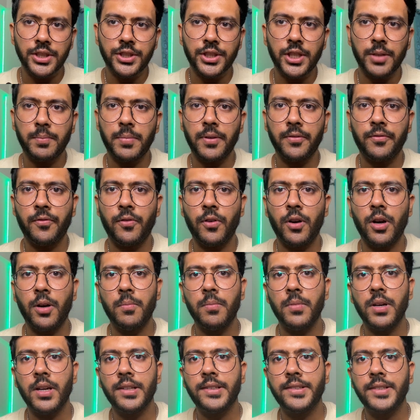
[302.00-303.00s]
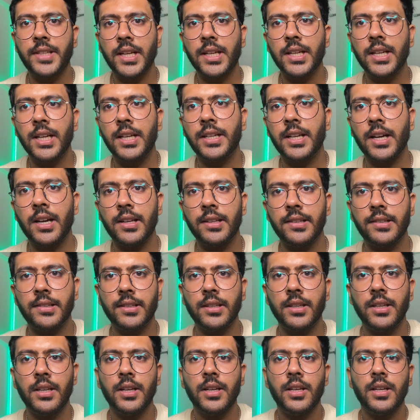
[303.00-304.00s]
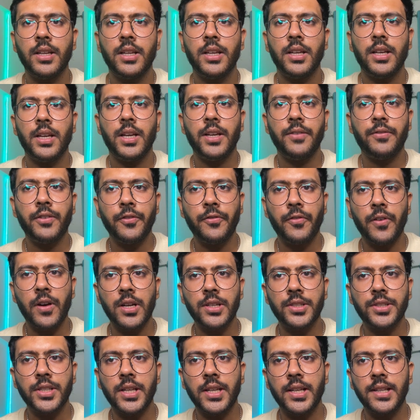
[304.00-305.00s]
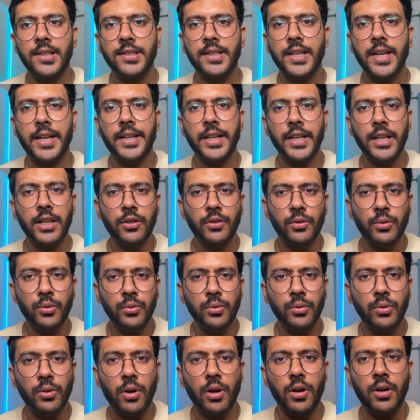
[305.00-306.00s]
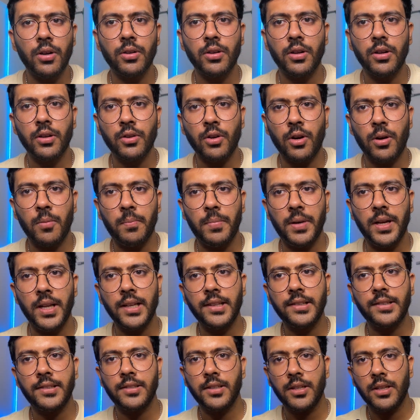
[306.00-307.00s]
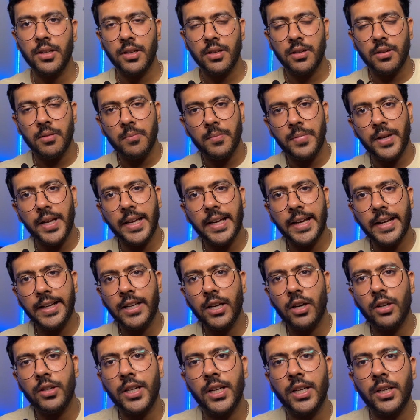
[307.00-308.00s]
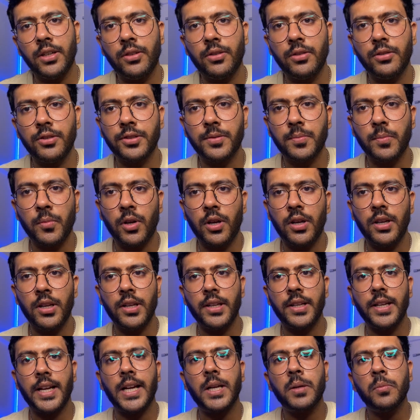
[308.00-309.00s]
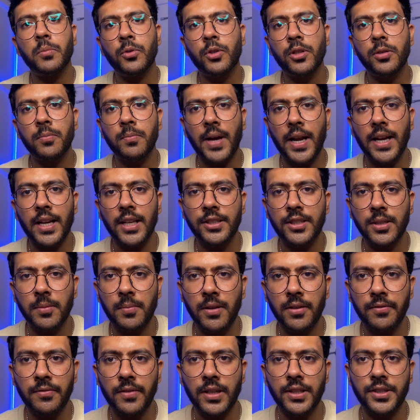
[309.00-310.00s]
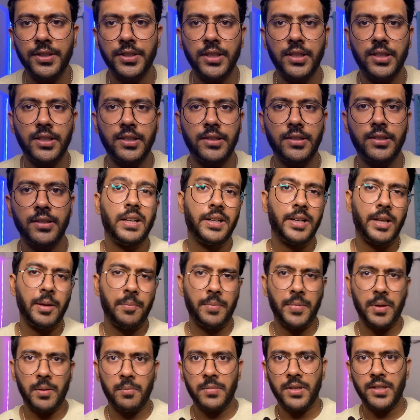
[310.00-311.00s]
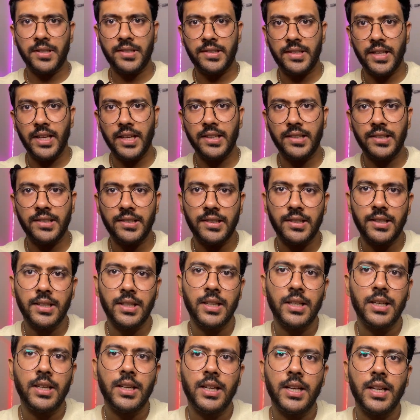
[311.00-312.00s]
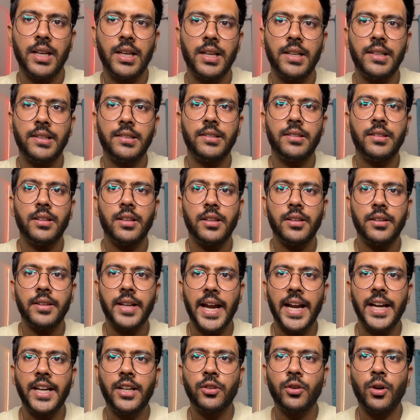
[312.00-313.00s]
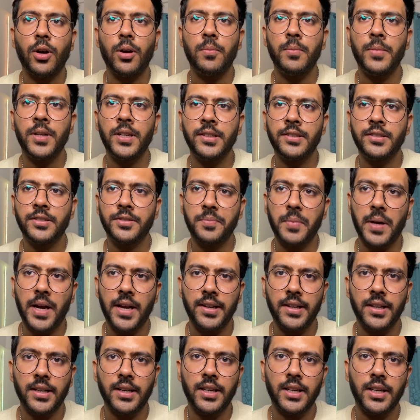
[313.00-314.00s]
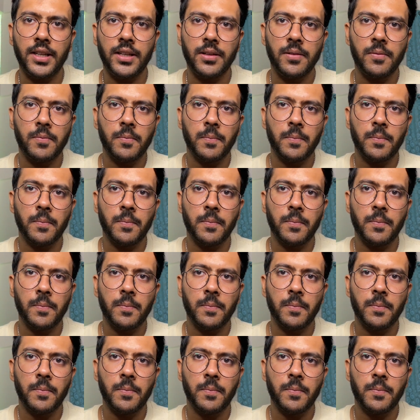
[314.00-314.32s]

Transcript: should perform a single task. If a function is getting too long or complex, break it down into smaller and more manageable functions. Tip number 6 is write comments sparingly.